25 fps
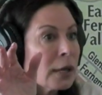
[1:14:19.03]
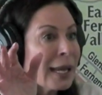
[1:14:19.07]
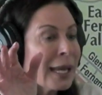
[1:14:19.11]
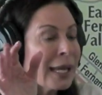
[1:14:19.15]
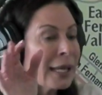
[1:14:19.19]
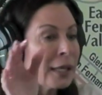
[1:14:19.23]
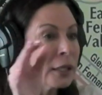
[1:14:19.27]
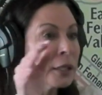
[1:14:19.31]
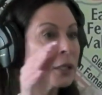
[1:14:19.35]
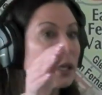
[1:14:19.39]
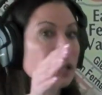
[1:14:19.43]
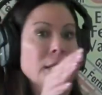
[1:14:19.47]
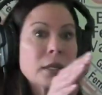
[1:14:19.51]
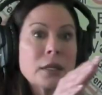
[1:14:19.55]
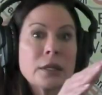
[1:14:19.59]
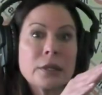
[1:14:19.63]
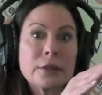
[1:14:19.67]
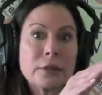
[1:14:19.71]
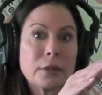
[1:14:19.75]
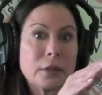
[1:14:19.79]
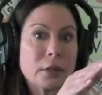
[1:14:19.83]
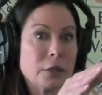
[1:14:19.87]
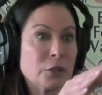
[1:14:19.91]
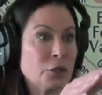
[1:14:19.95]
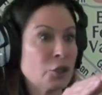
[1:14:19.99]
And
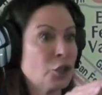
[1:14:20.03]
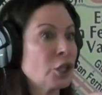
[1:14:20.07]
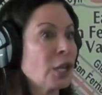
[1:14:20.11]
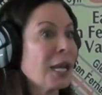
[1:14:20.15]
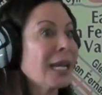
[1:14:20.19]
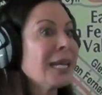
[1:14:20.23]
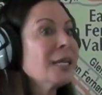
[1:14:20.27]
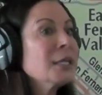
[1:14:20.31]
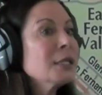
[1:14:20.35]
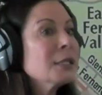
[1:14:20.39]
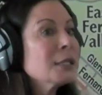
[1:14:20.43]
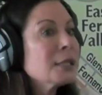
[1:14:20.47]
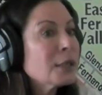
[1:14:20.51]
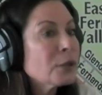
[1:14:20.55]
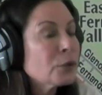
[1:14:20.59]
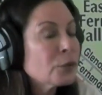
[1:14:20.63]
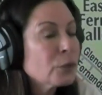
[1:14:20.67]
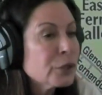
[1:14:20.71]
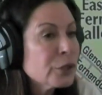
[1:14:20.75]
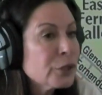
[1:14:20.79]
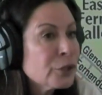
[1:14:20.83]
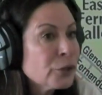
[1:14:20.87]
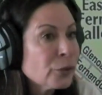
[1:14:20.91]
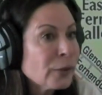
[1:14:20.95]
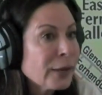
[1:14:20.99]
Jason
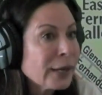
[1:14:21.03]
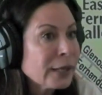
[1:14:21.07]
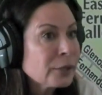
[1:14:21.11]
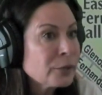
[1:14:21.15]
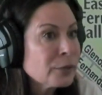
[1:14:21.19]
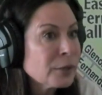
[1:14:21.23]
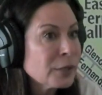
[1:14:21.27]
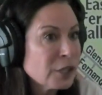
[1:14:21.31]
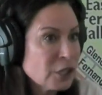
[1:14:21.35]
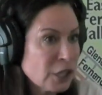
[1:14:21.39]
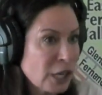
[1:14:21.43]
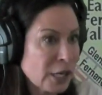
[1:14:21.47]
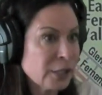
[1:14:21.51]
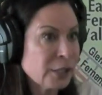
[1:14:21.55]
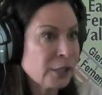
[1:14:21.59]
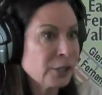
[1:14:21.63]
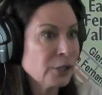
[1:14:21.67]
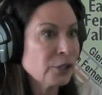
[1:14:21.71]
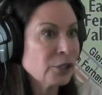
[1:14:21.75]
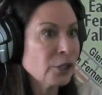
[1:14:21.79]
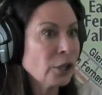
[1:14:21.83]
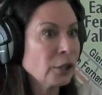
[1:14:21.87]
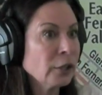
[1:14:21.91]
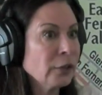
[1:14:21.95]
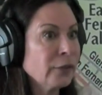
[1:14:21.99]
would direct me, Jason
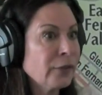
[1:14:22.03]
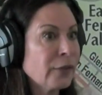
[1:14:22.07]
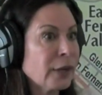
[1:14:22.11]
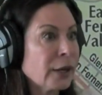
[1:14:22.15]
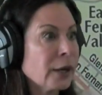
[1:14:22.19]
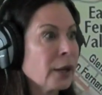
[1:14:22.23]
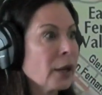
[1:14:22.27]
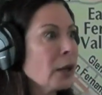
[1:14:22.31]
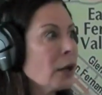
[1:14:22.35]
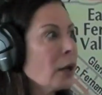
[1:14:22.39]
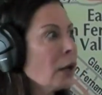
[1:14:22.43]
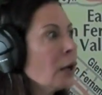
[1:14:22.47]
Sullivan.